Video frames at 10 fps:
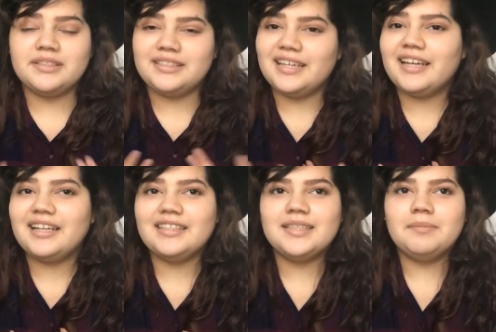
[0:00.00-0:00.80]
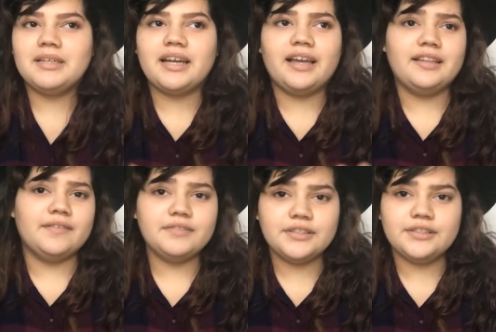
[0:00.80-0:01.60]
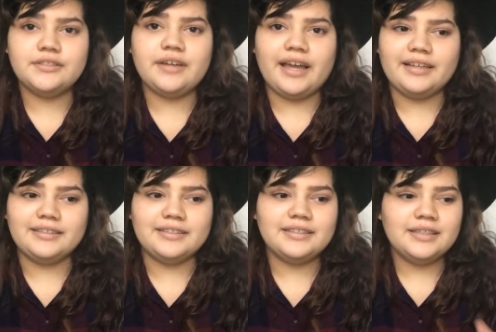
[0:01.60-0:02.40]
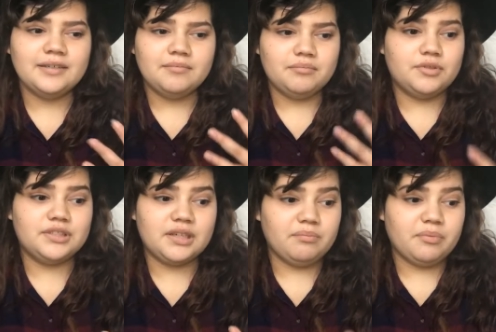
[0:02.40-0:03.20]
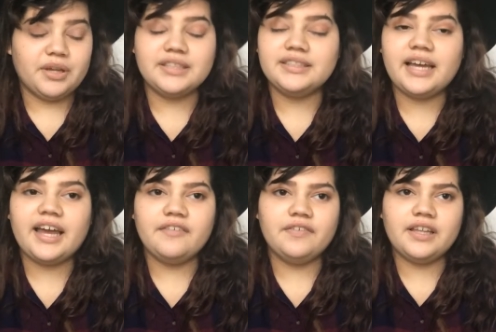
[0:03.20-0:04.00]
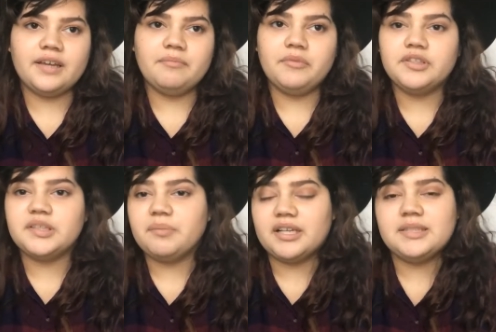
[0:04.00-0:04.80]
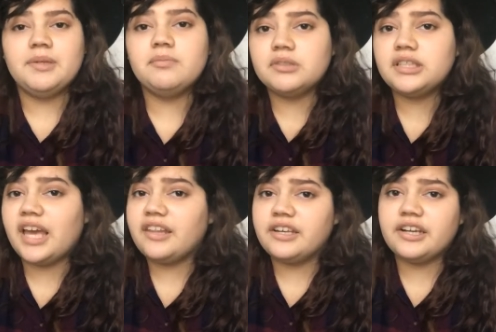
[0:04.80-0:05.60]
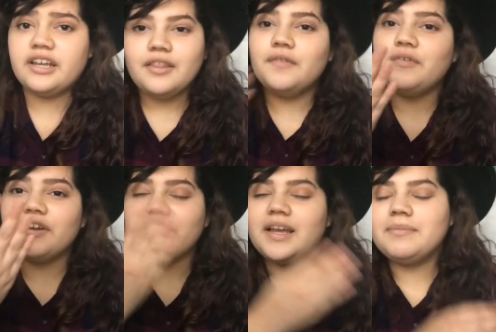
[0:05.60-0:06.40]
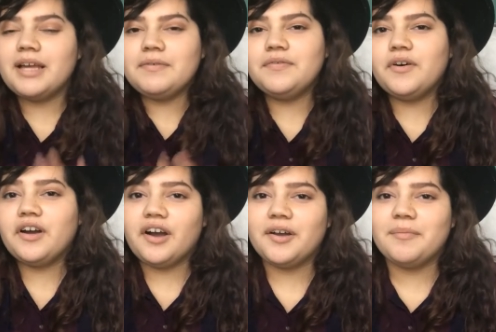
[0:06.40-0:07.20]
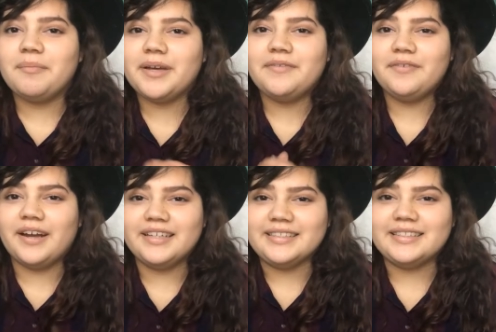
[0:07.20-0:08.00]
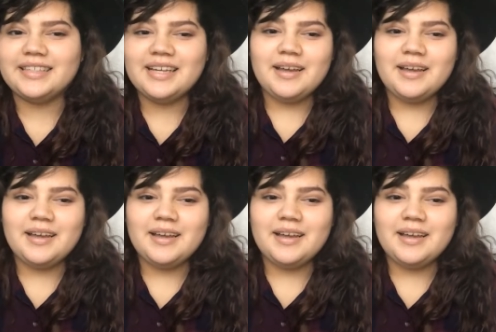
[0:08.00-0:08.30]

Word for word: Singing is something I love to do and music brings that. I feel like music brings people together. The fourth thing I'm thankful for are my friends.